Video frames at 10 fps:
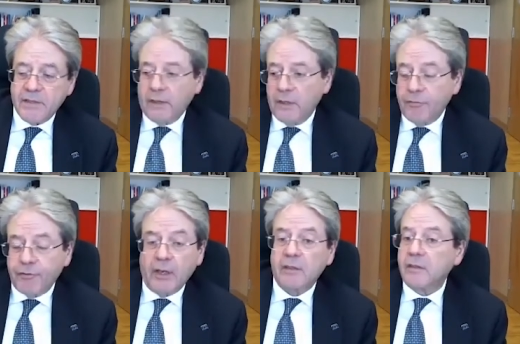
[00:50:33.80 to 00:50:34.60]
Yes, a
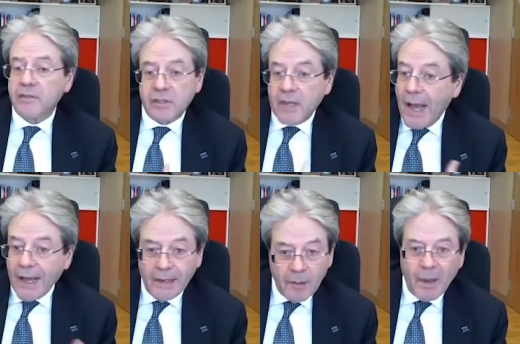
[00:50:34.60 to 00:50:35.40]
different
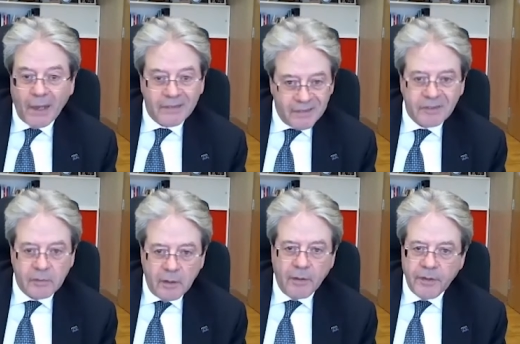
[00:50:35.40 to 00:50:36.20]
style,
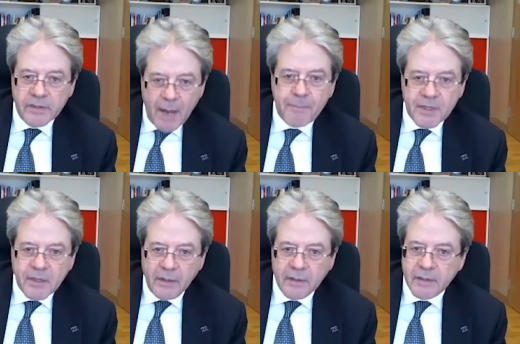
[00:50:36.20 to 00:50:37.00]
but the
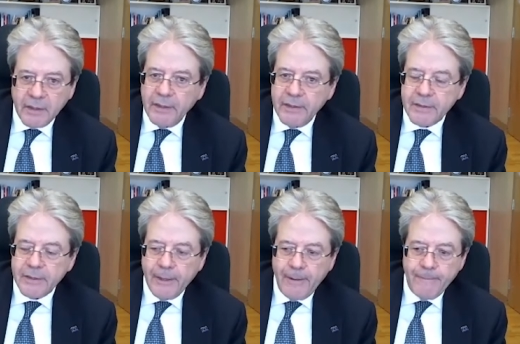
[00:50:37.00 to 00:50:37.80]
substance
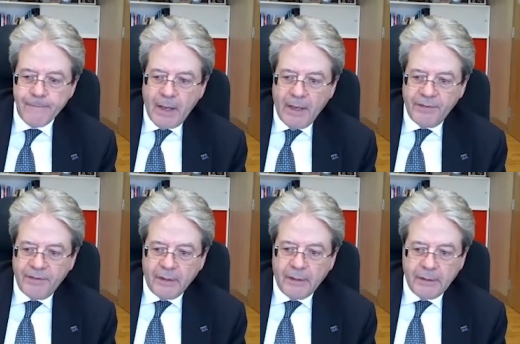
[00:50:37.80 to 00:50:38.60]
is, I
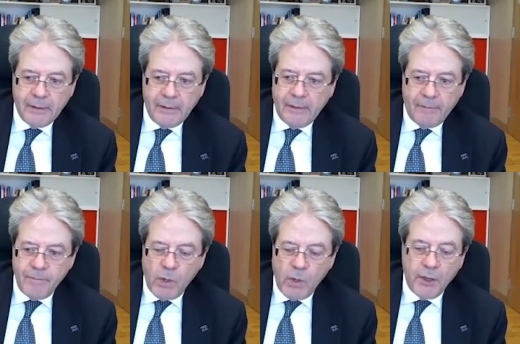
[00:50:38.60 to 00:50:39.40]
think,
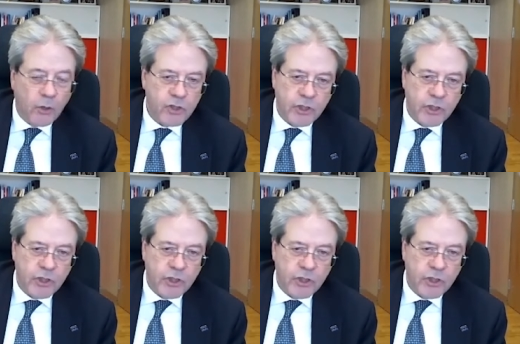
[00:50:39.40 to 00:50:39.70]
will not